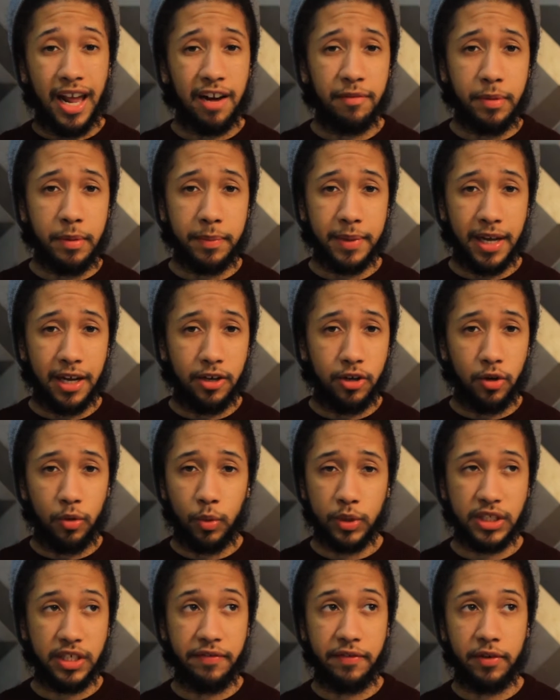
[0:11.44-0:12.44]
lot of people I know
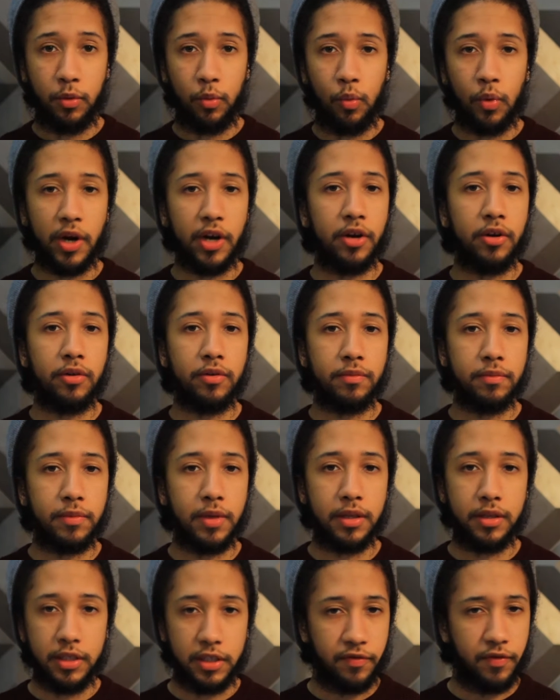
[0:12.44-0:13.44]
wasn't even aware
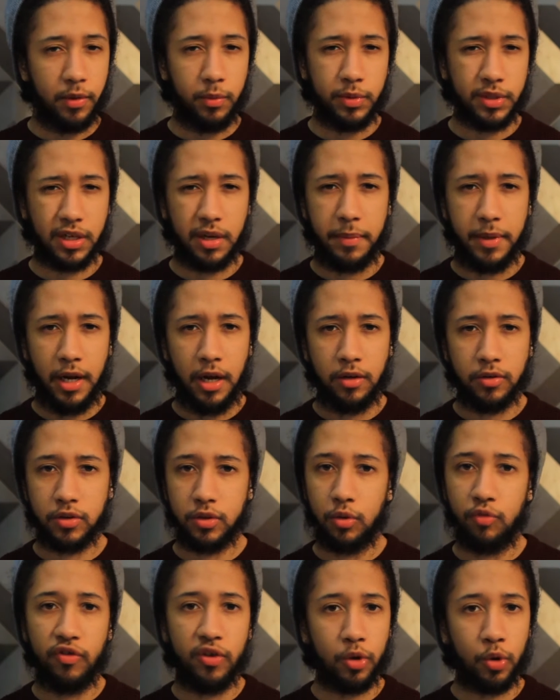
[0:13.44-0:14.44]
that this film was coming out,
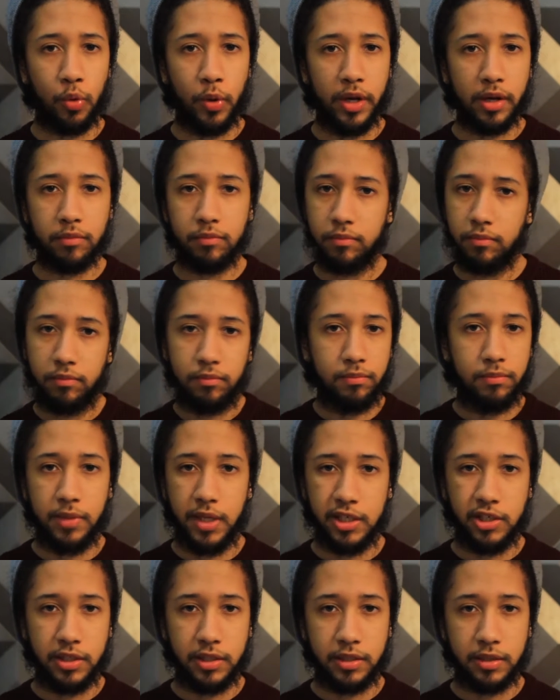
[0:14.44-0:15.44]
so real quick,
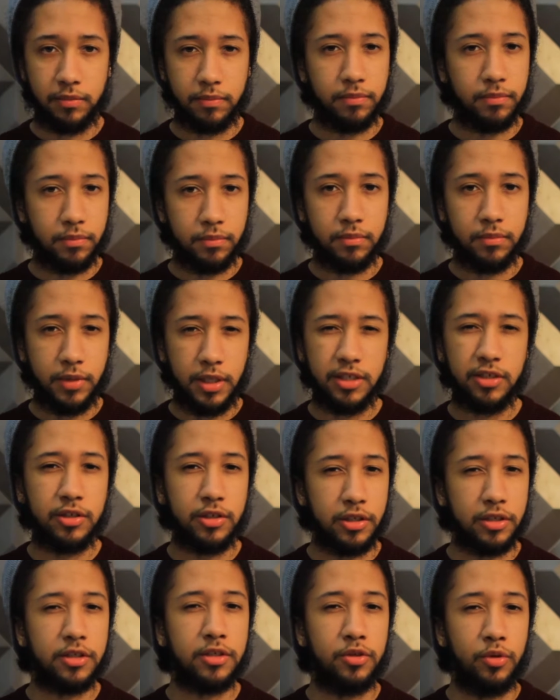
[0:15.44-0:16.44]
let's just
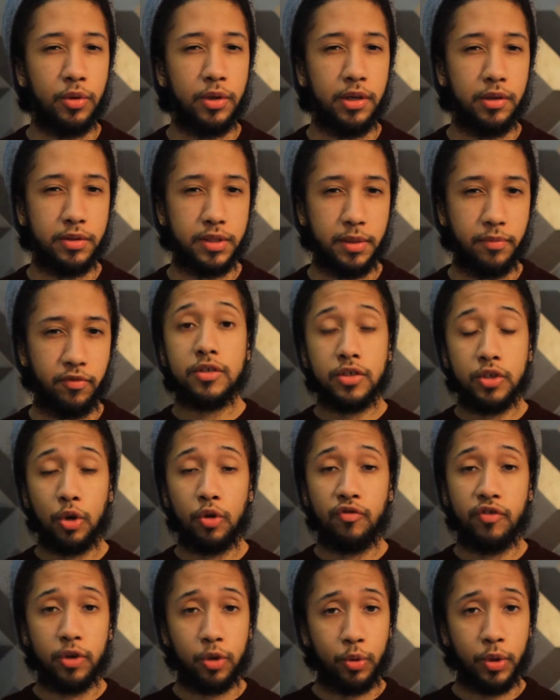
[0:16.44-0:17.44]
do a little something.
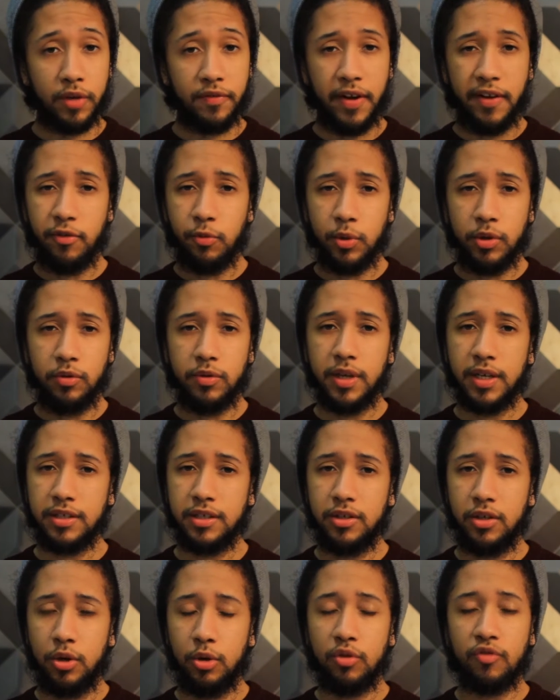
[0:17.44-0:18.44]
So real quick, for everyone who
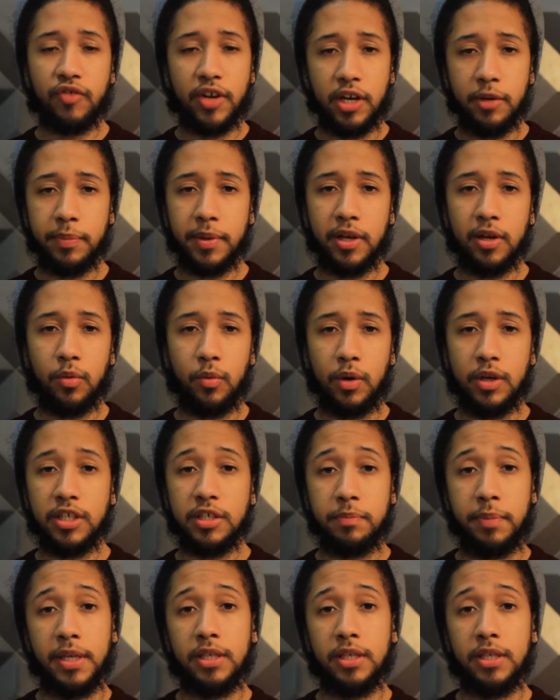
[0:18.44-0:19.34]
doesn't know, Ready Player One is